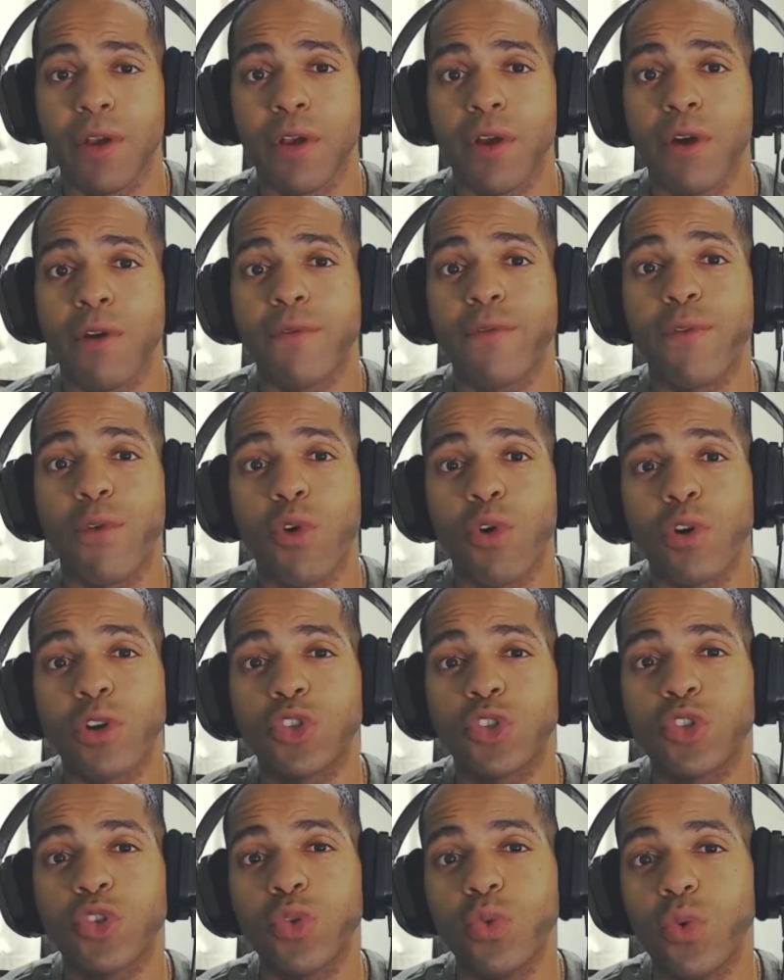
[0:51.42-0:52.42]
for
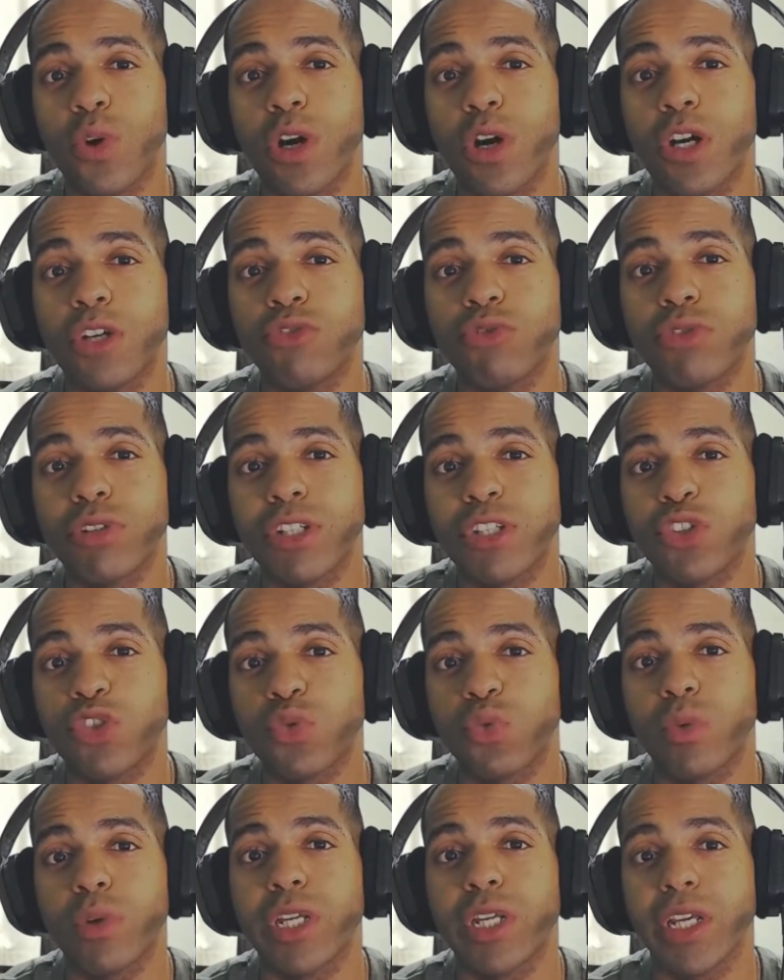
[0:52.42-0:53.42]

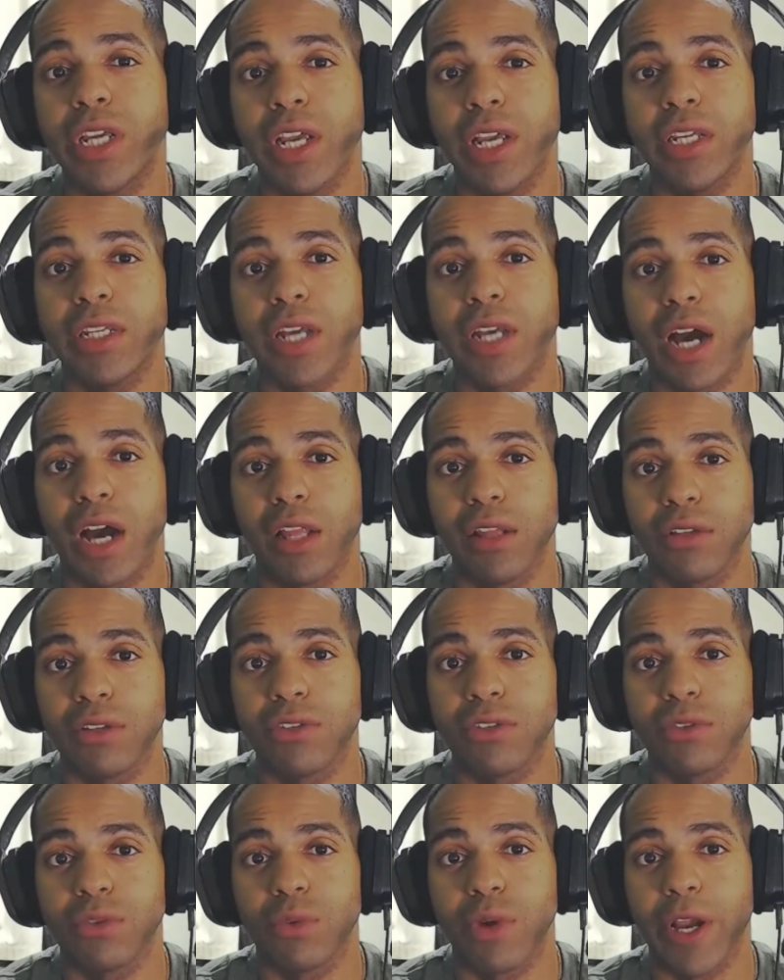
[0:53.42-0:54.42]
$228,
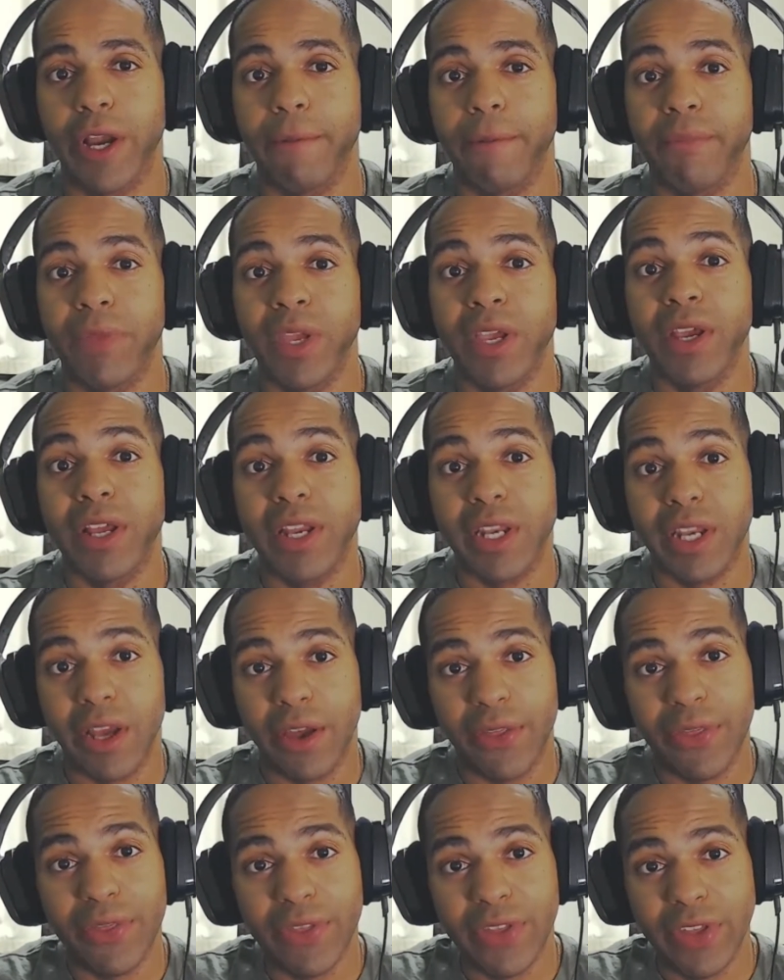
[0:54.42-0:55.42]
right? Now,
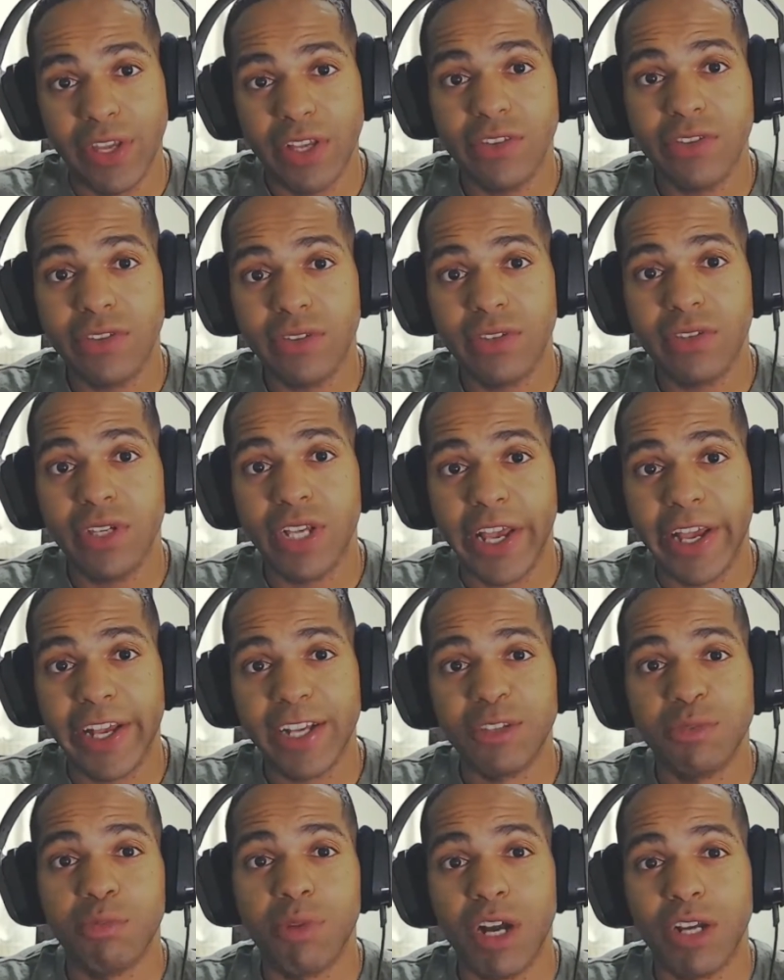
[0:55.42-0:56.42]
this
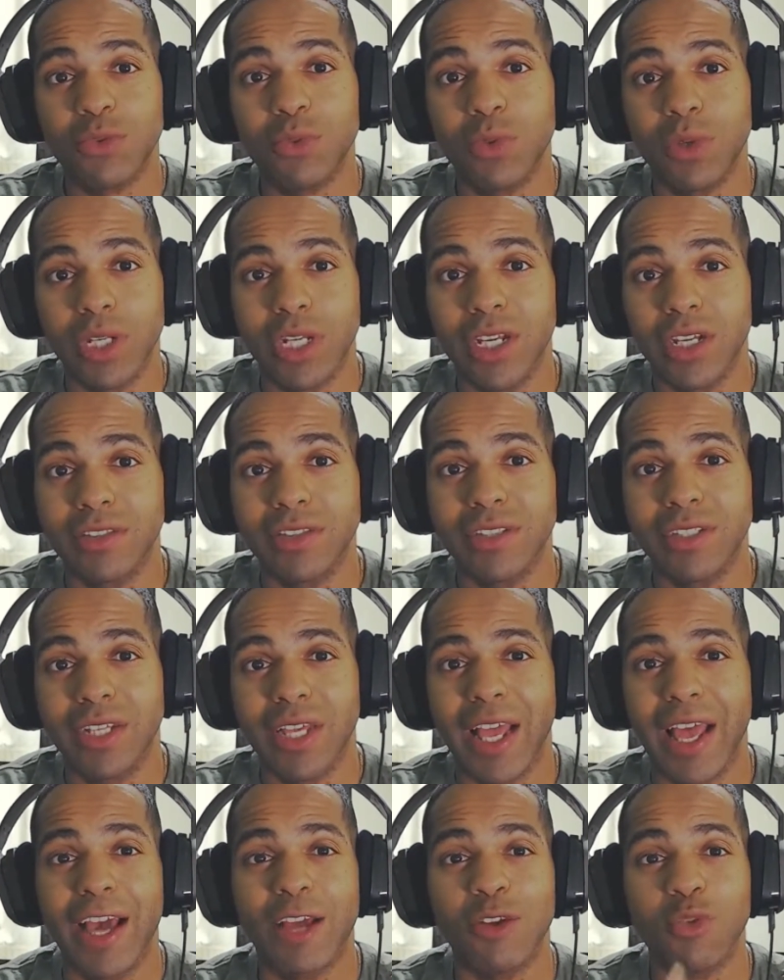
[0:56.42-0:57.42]
Xbox One S
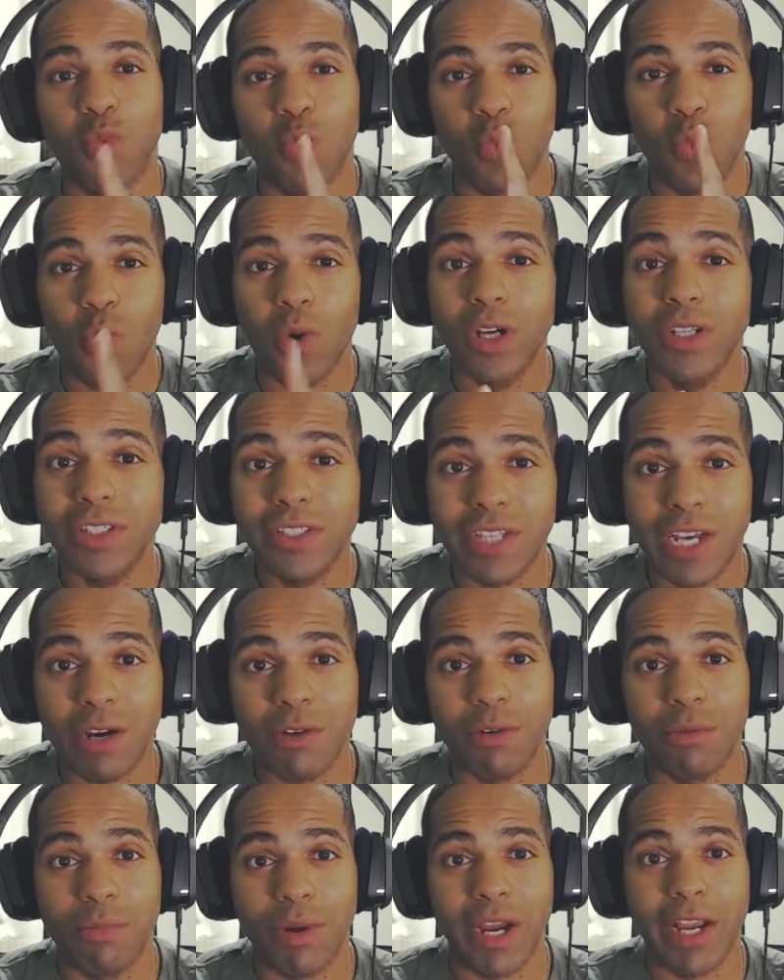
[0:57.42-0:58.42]
had one
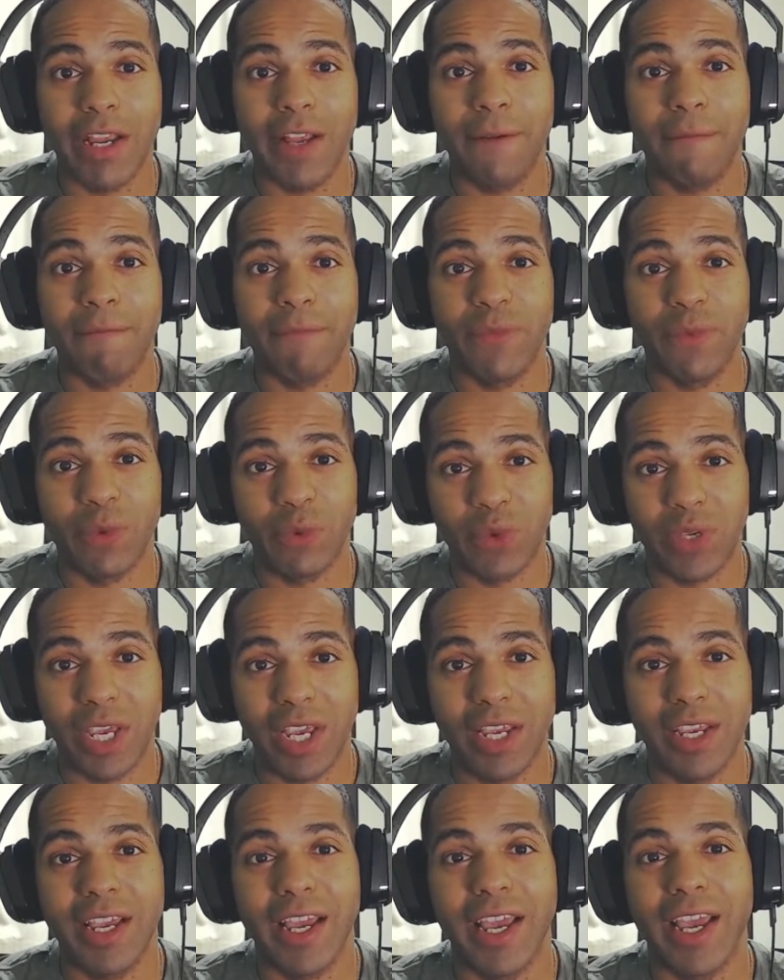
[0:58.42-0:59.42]
terabyte,
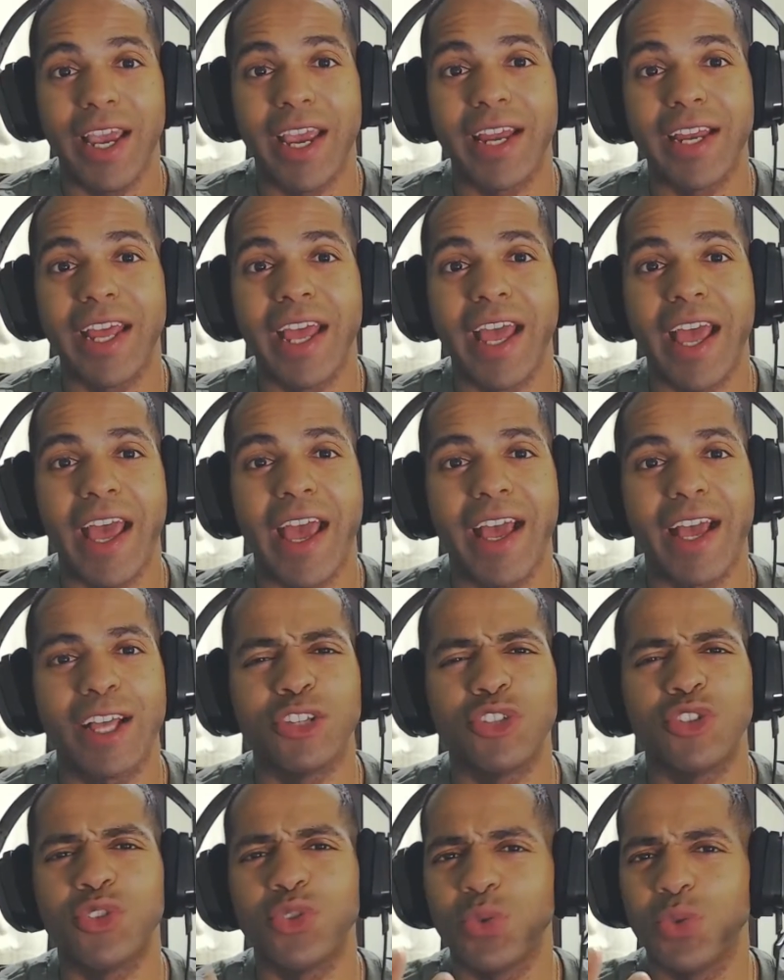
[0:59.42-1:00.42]
okay and it had
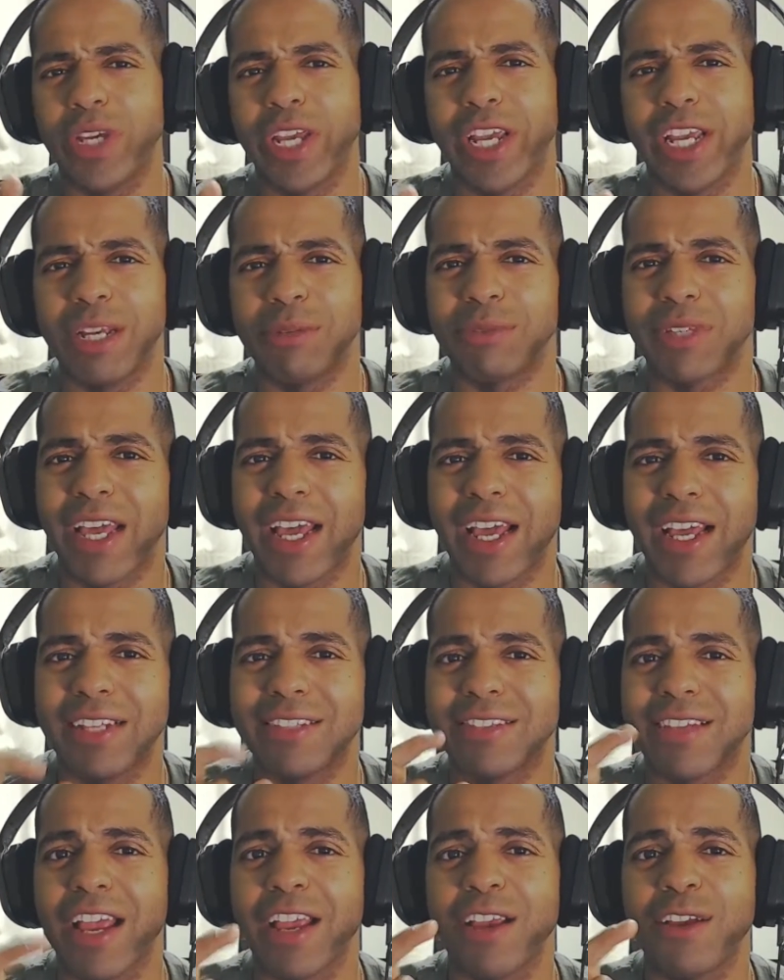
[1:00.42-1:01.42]
two games it had
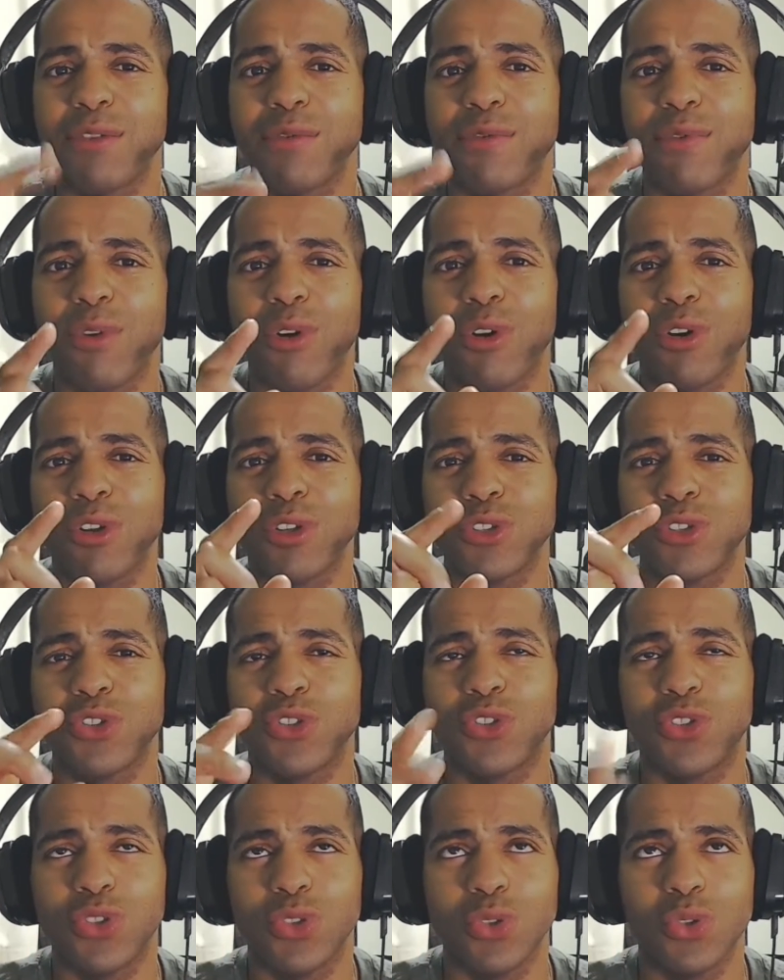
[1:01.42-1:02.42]
titanfall
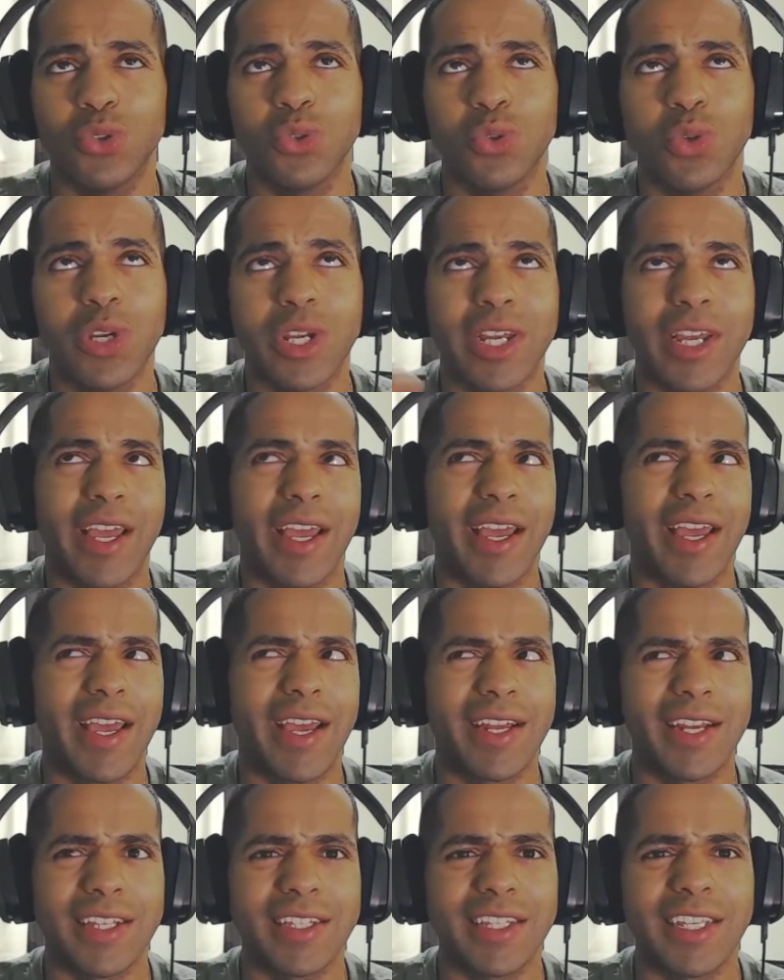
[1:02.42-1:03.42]
2 and
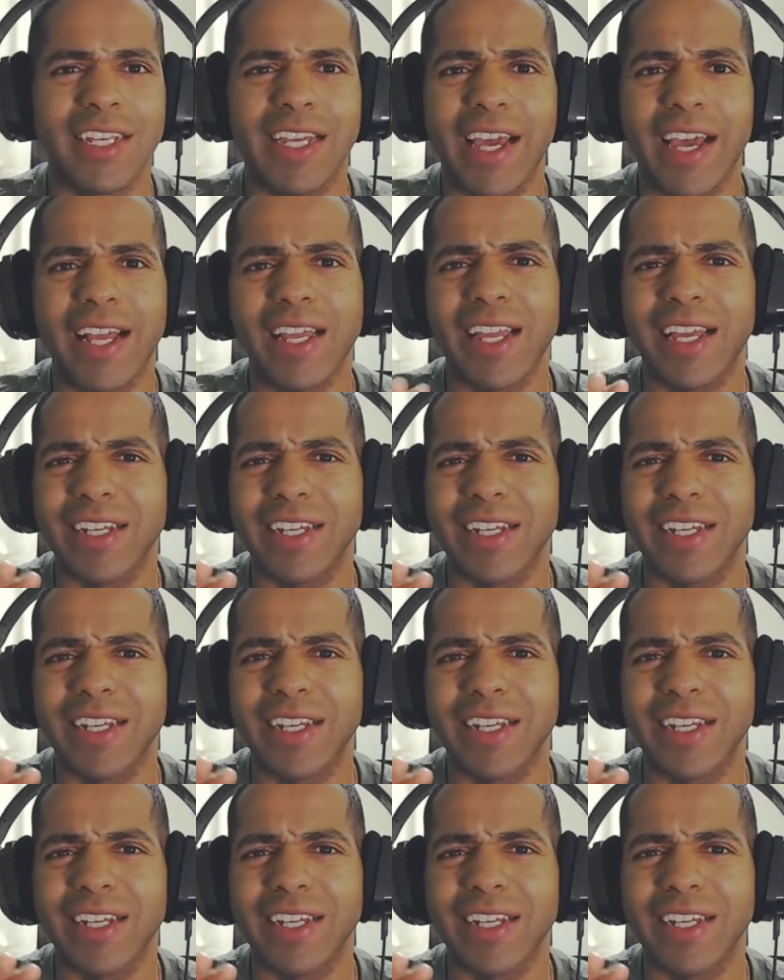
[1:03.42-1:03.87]
i think it had like